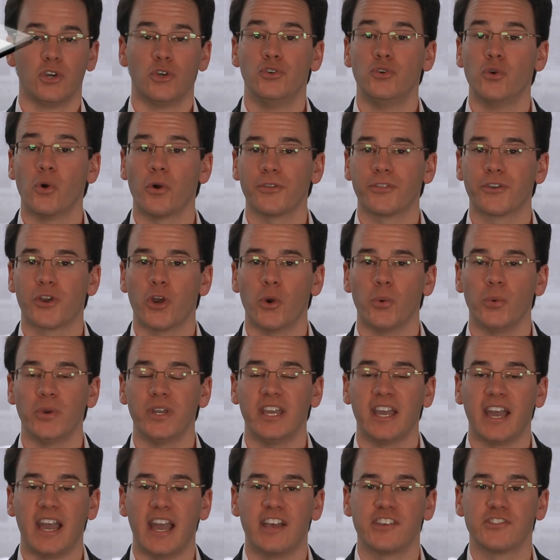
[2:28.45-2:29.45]
North
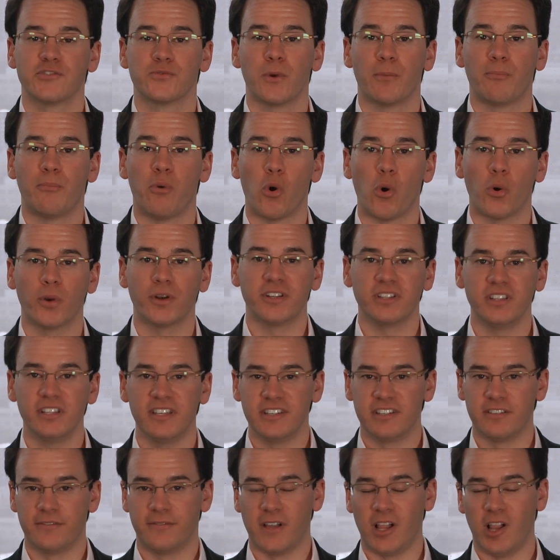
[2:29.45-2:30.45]
Korea has
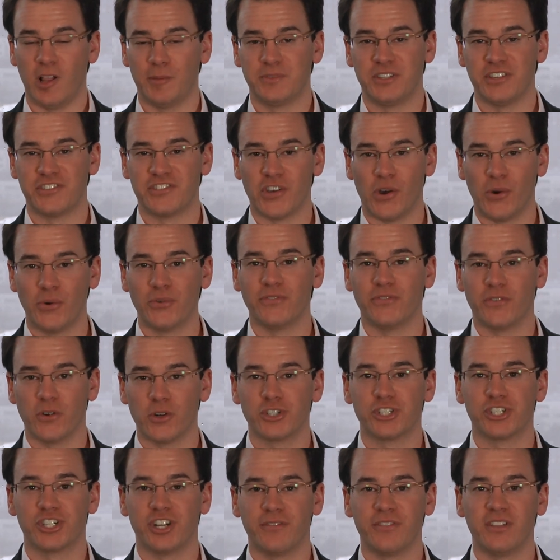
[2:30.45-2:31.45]
reportedly developed its own
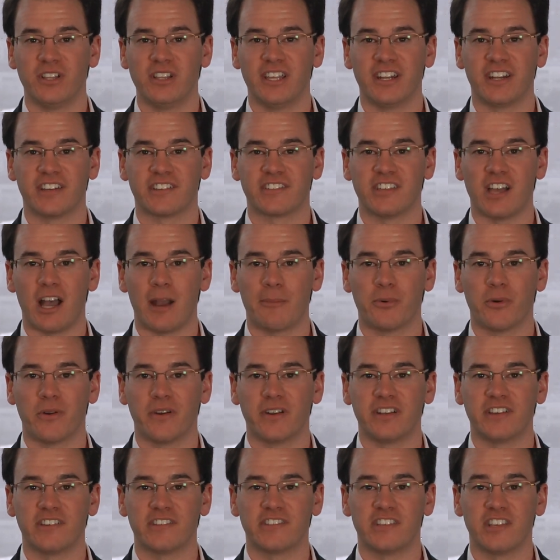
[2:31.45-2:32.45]
version of the Linux
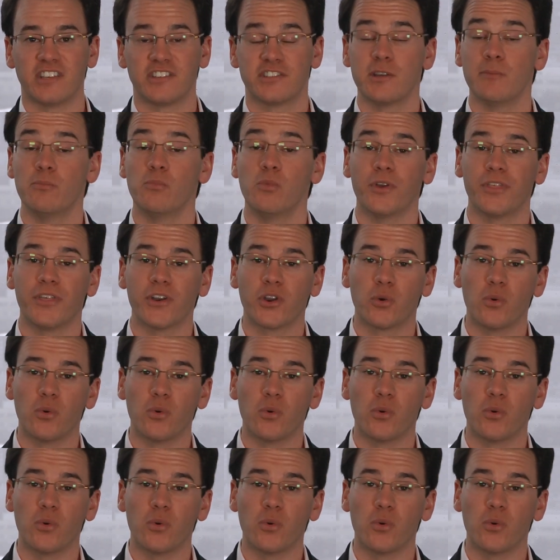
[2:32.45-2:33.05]
operating system with a